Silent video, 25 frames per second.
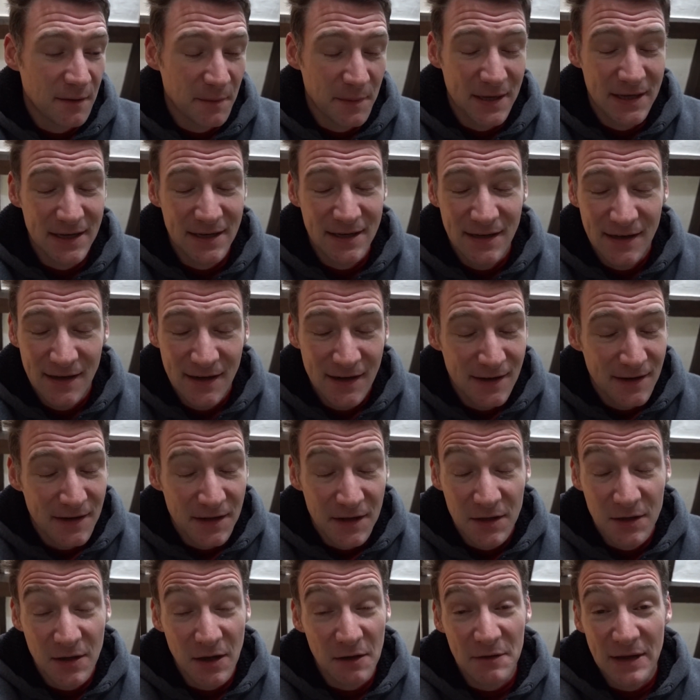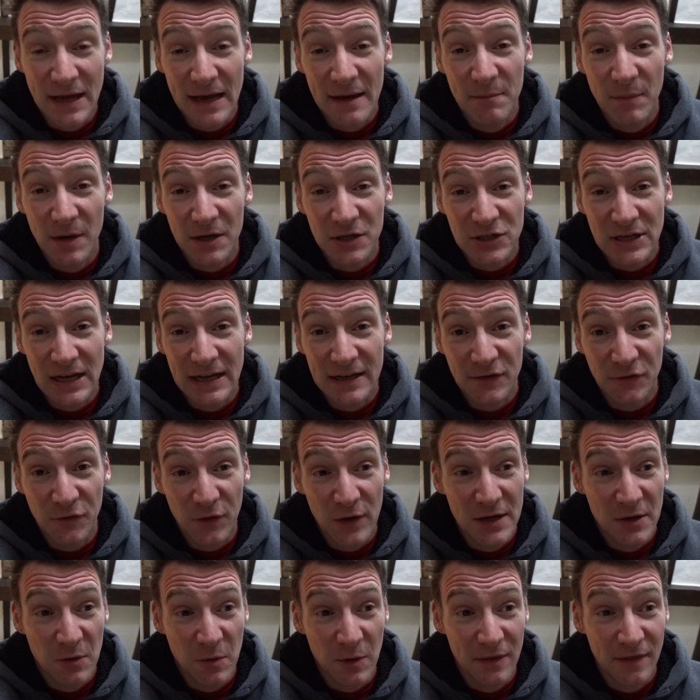I mean, you don't get much less
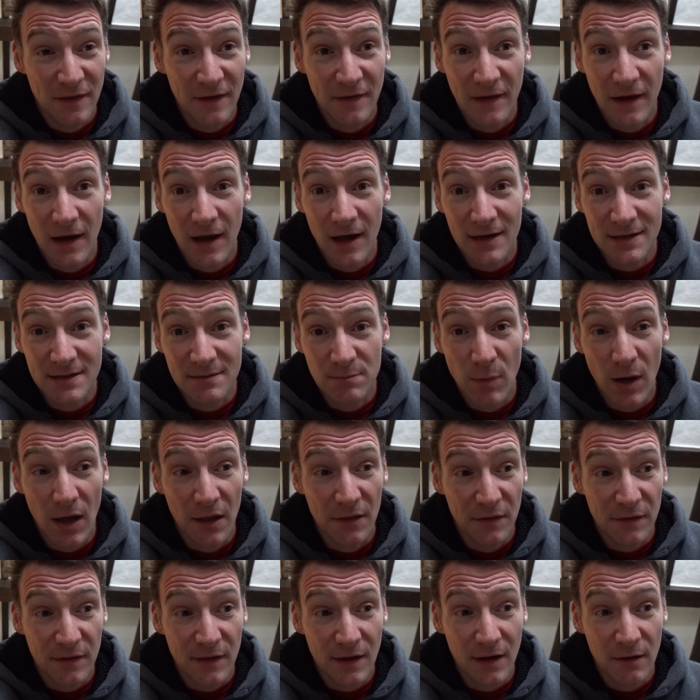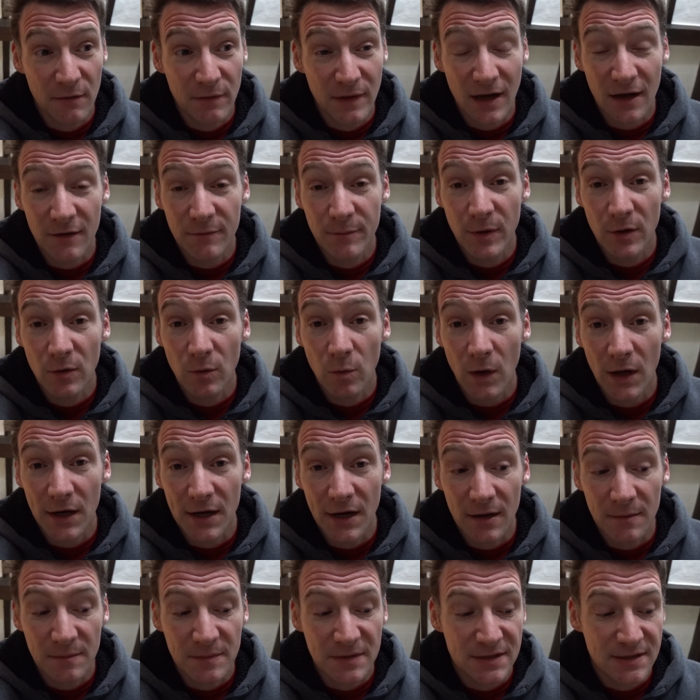frequent than the last month. I don't think I put one
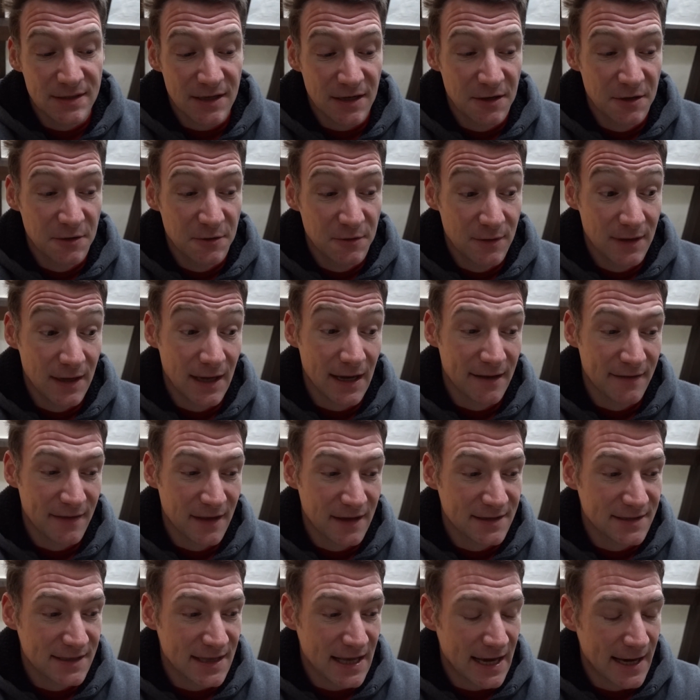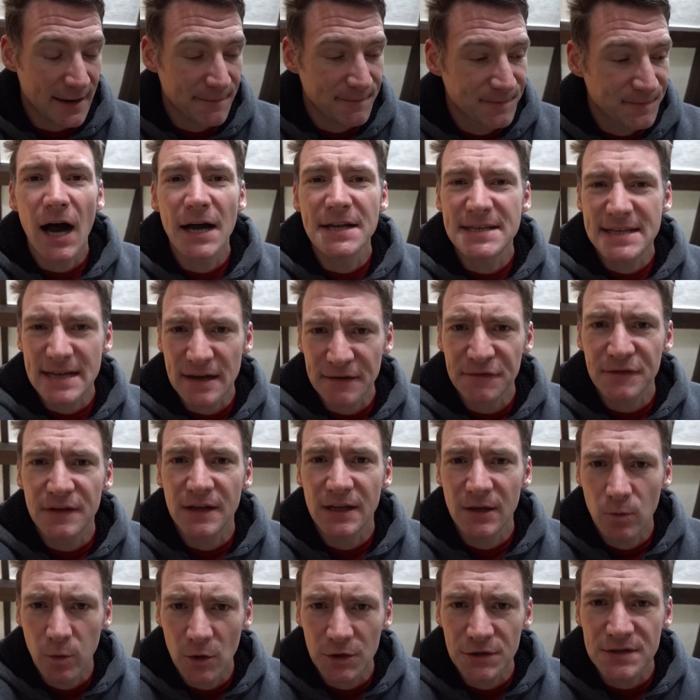up. So yeah, there's that. I
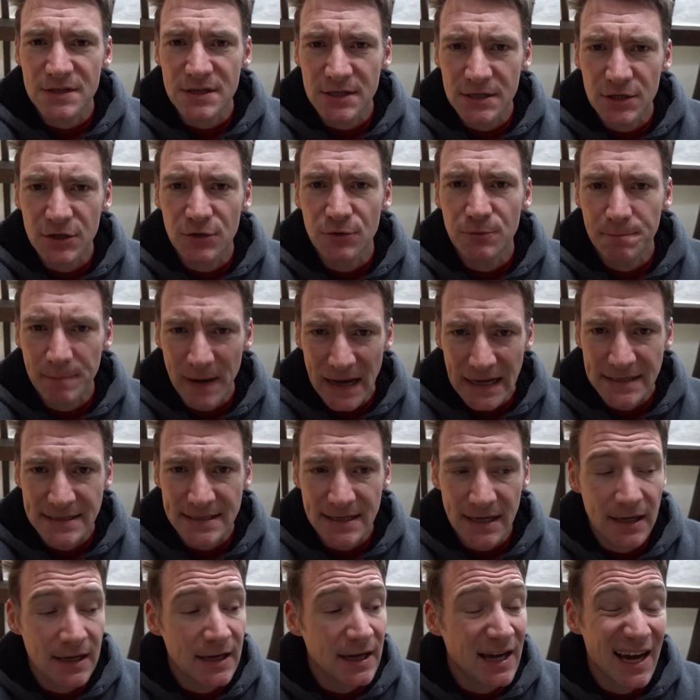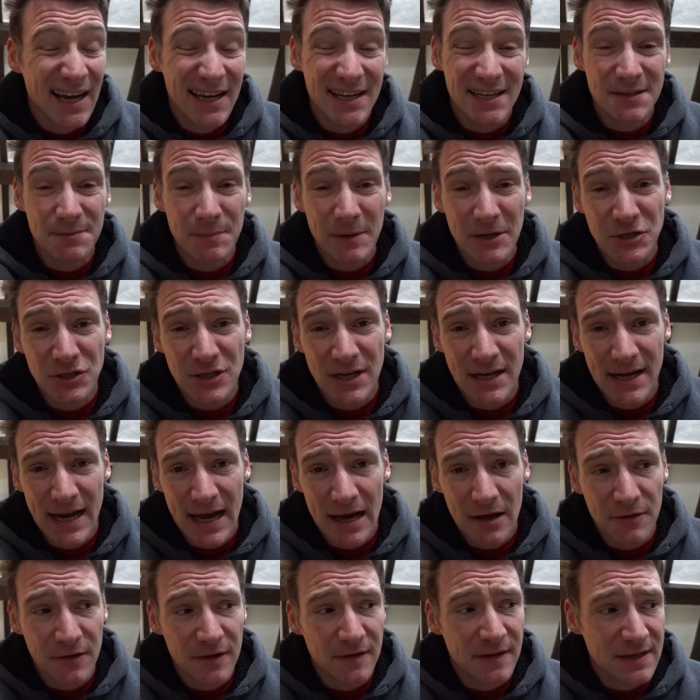definitely want to do better. And especially
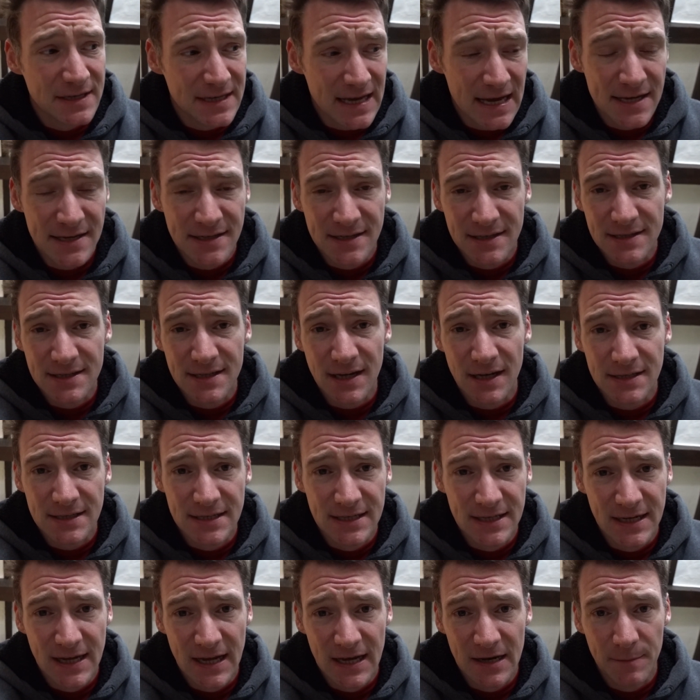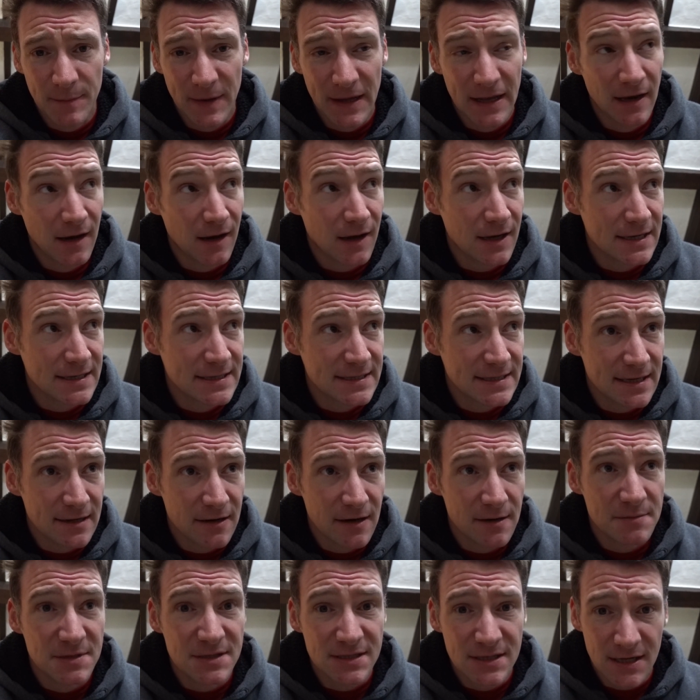now that the days are starting to get a bit lighter,
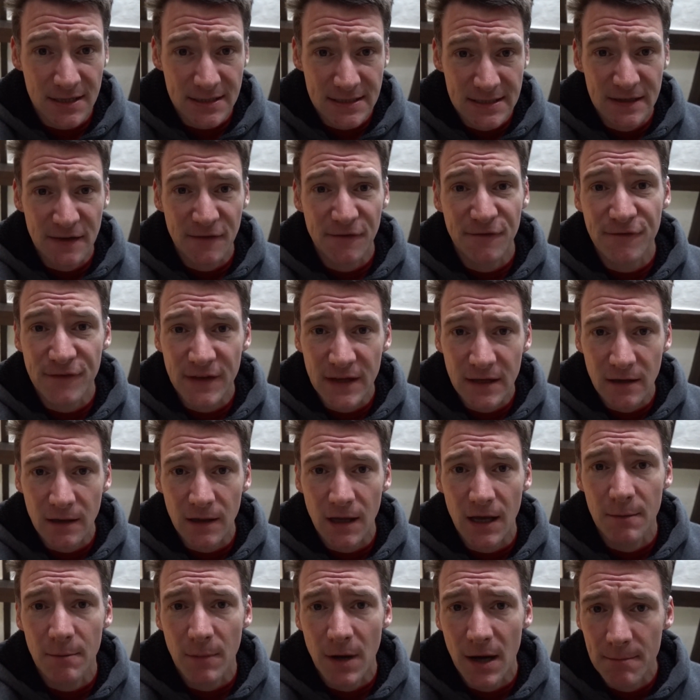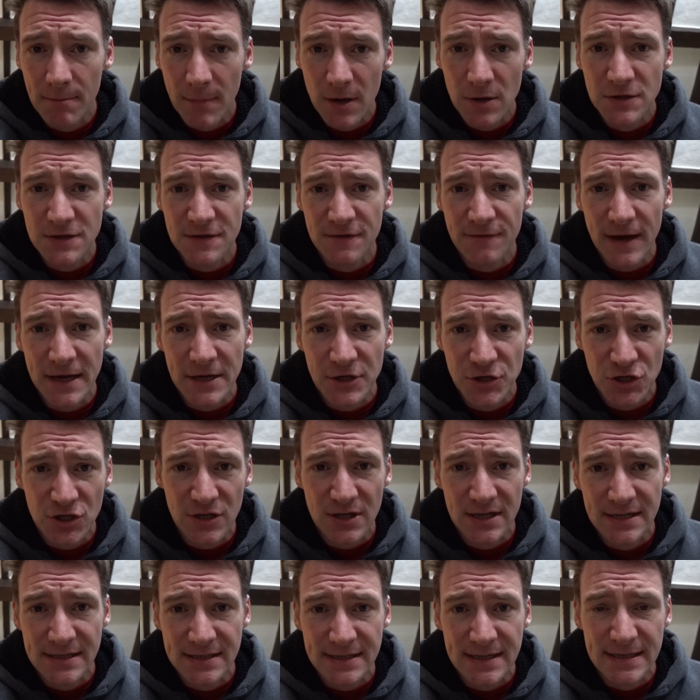I'm starting to feel like my motivation
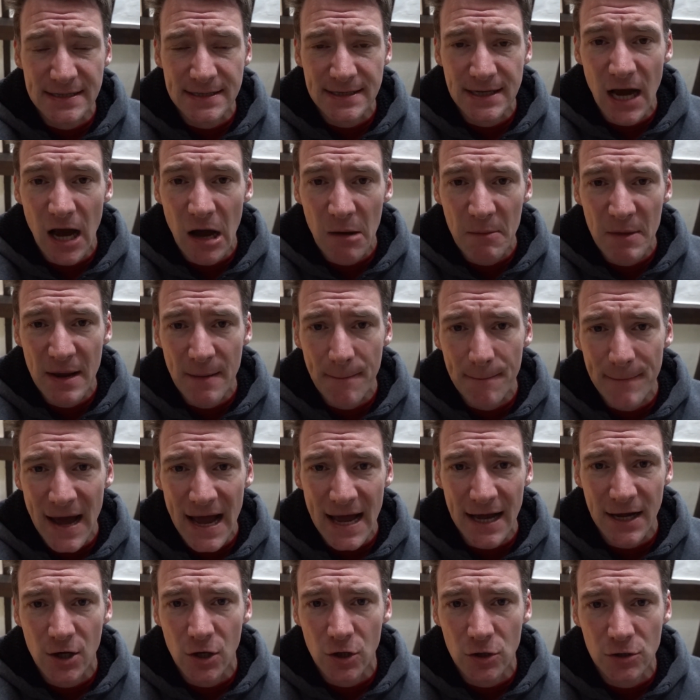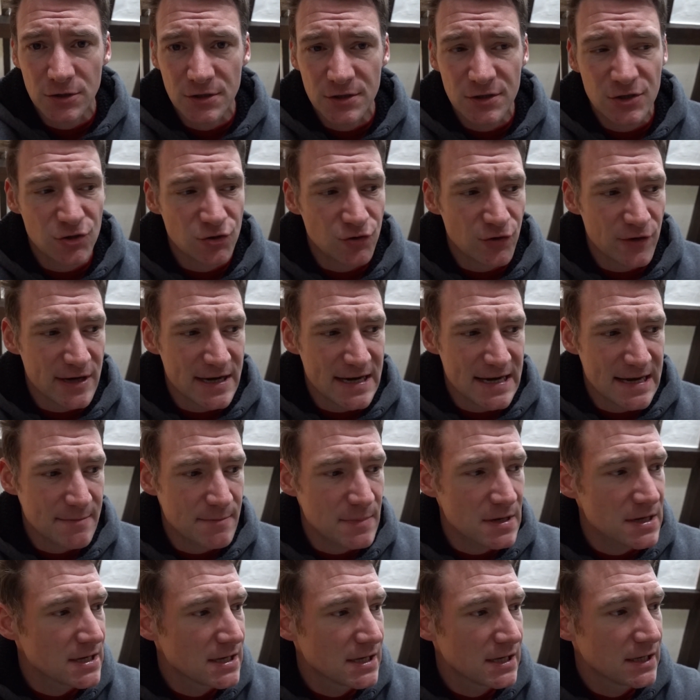is, is coming back on
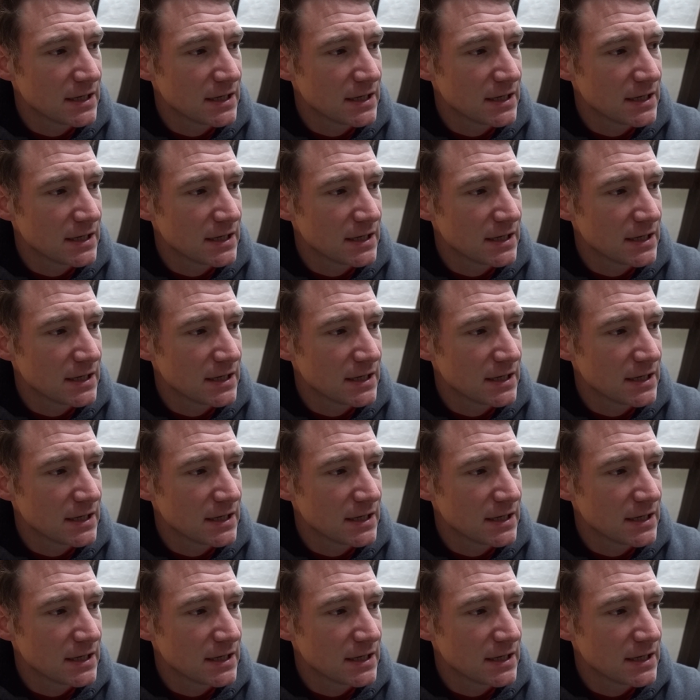stream,